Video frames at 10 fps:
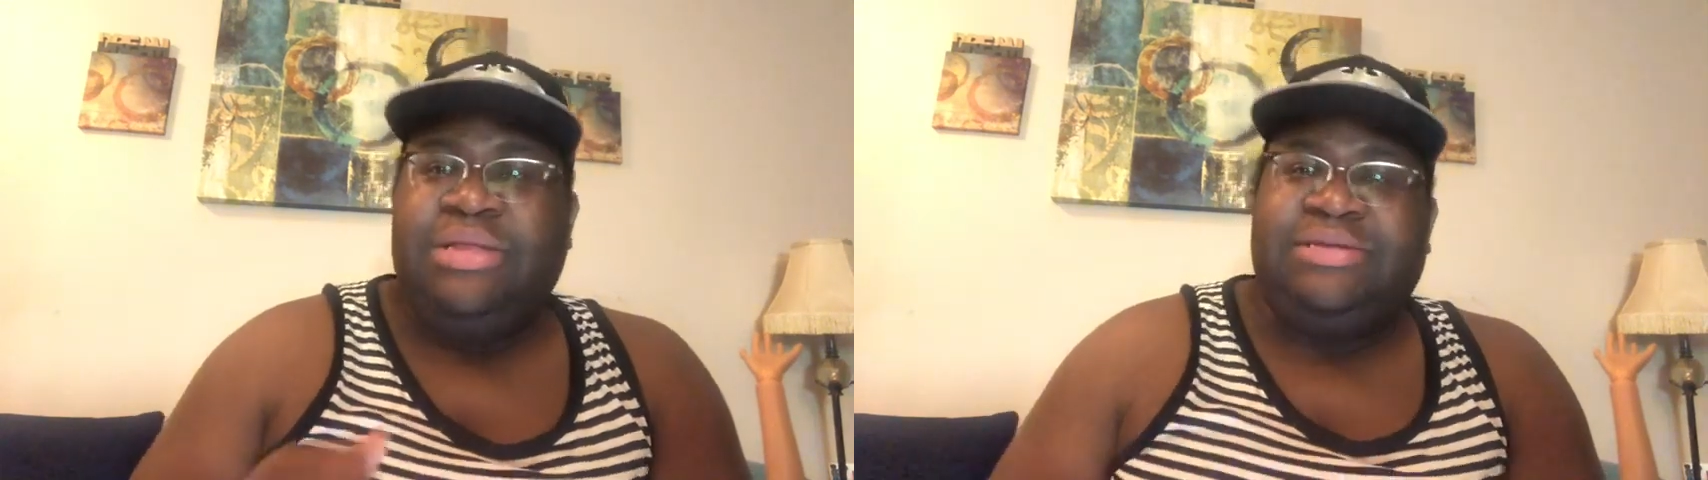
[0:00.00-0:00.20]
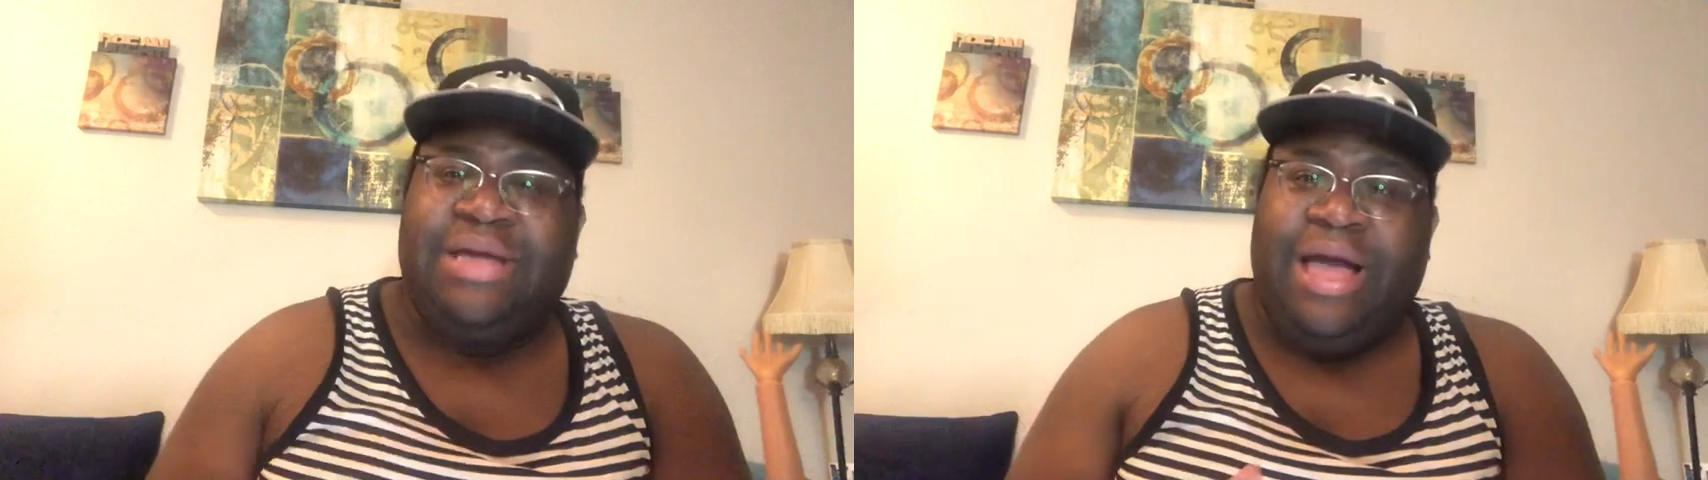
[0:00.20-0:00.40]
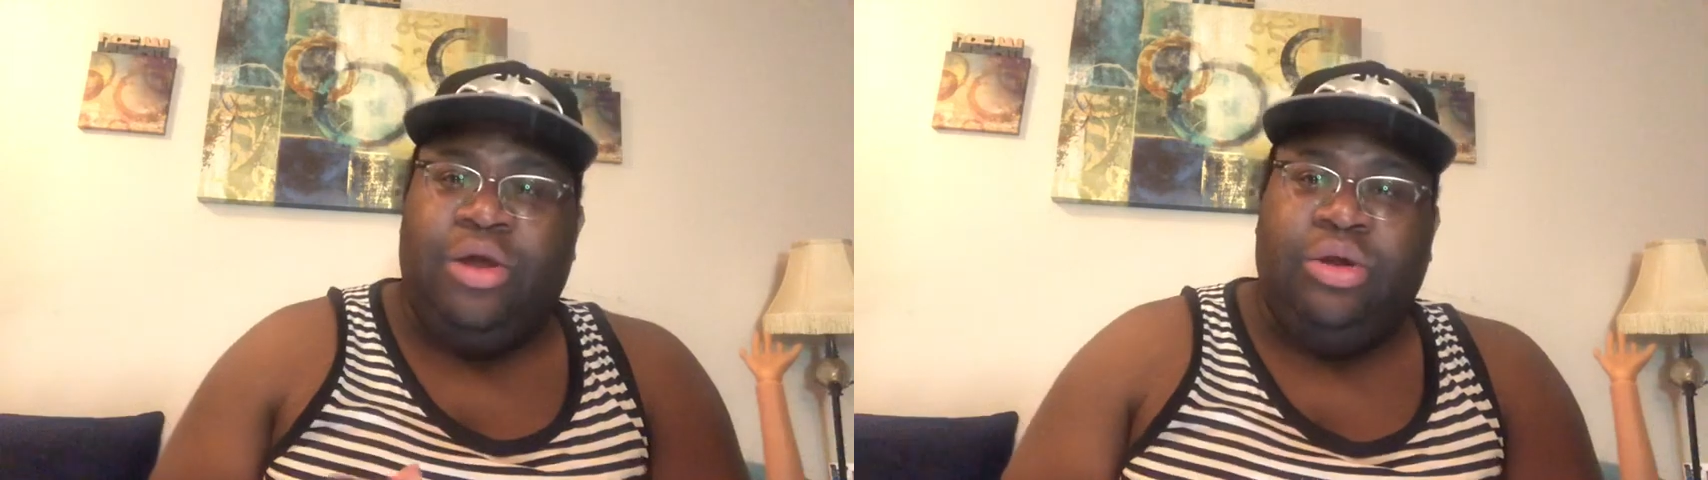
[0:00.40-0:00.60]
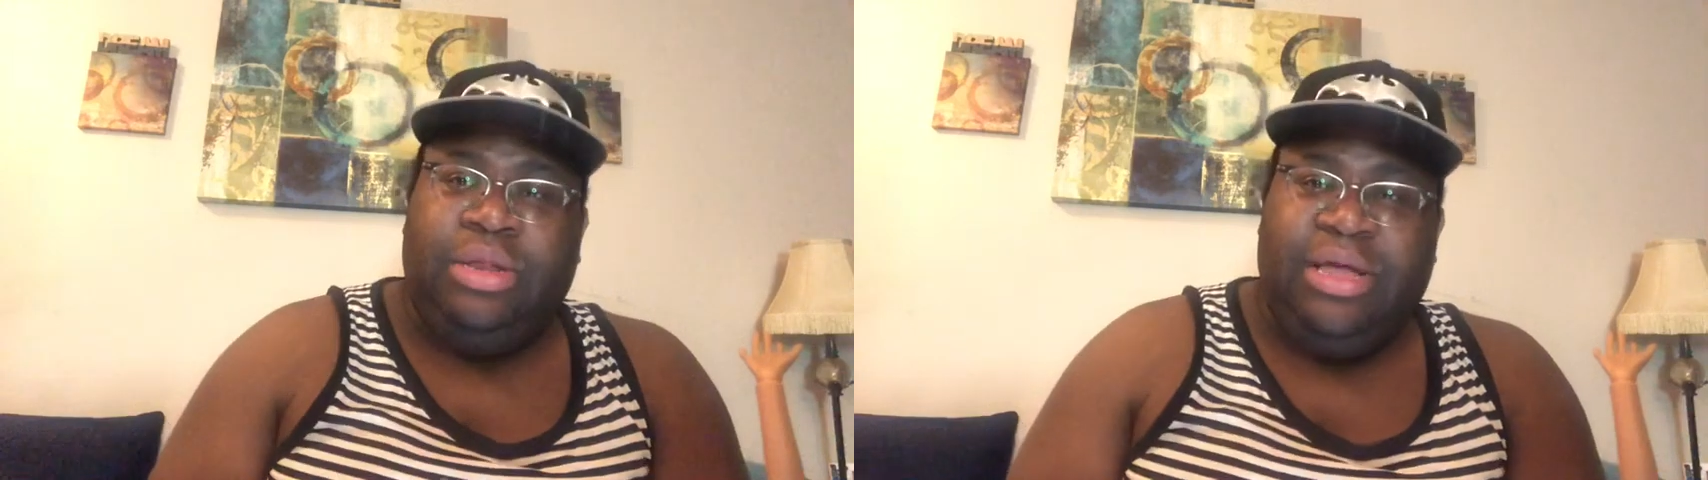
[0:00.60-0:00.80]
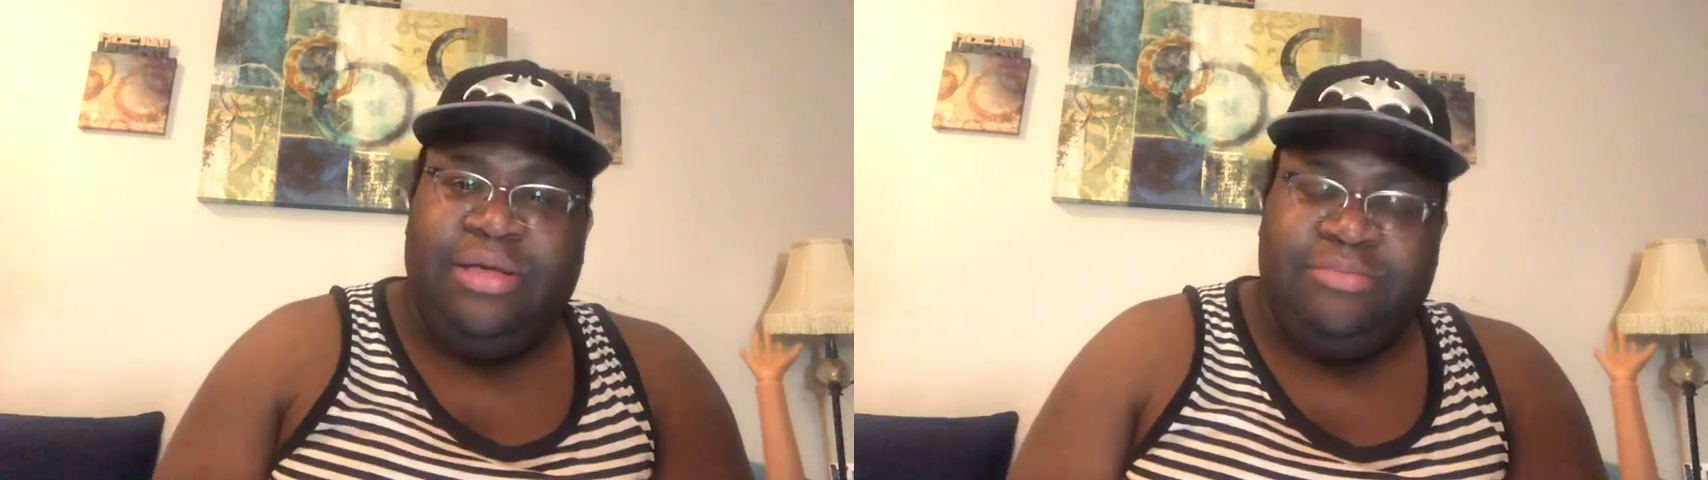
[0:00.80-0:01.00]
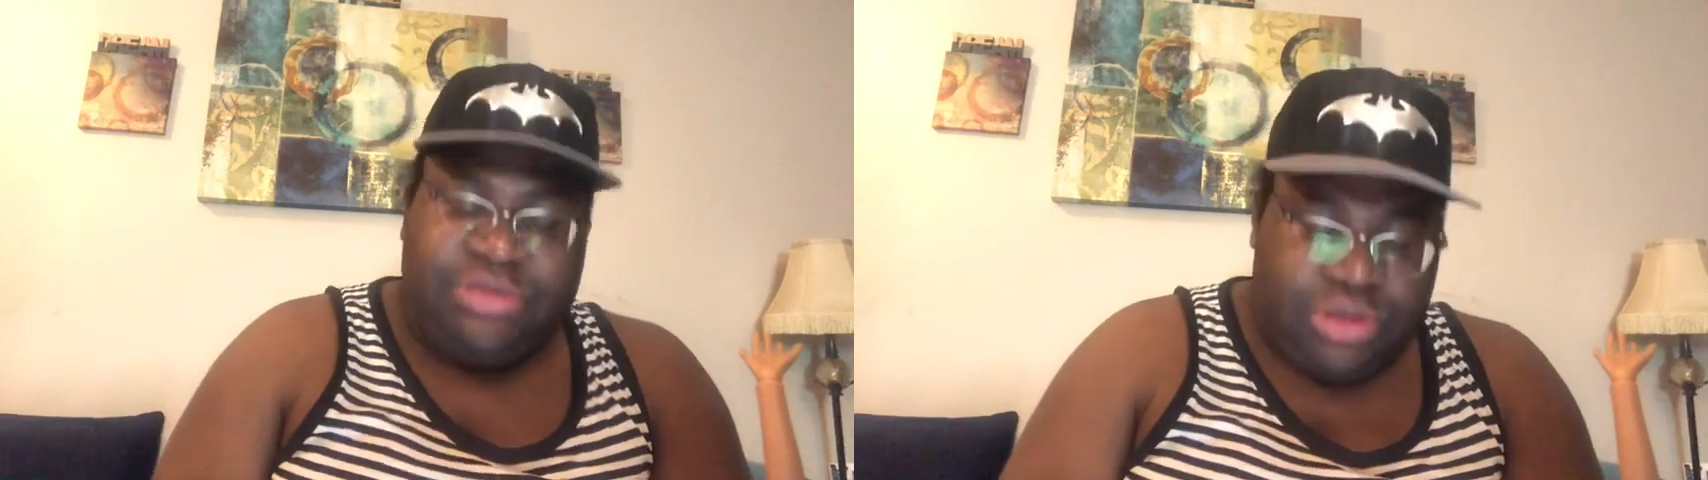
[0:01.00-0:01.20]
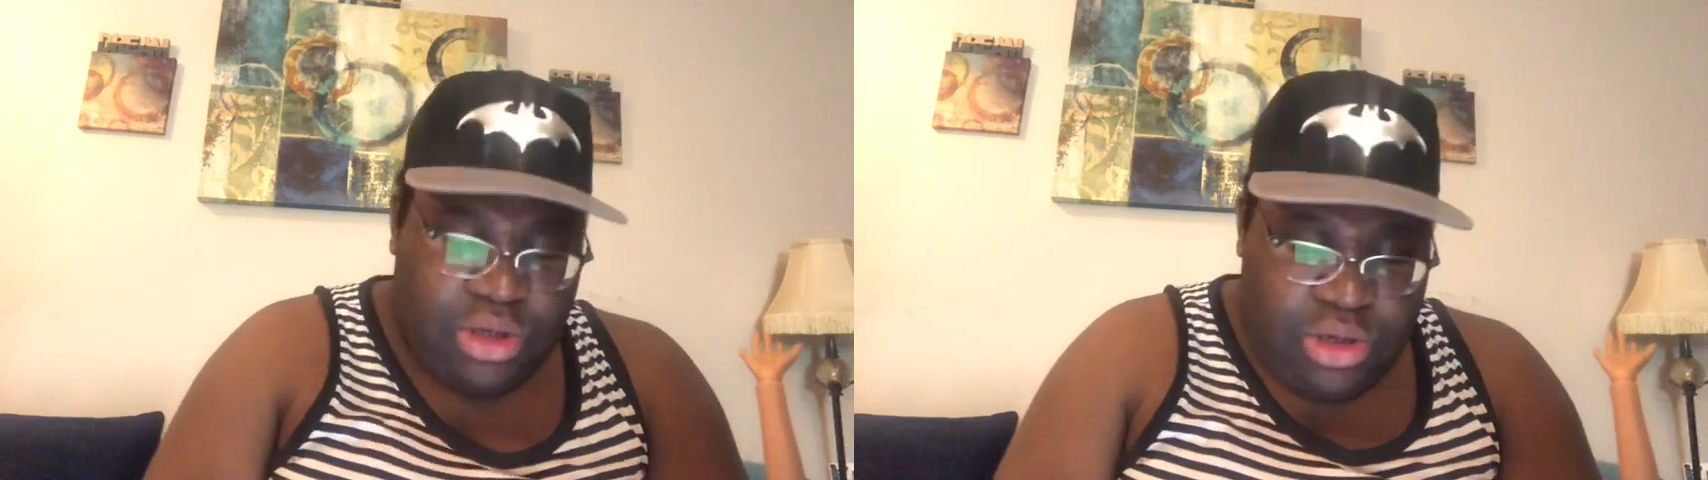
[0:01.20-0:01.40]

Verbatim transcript: take out her limbs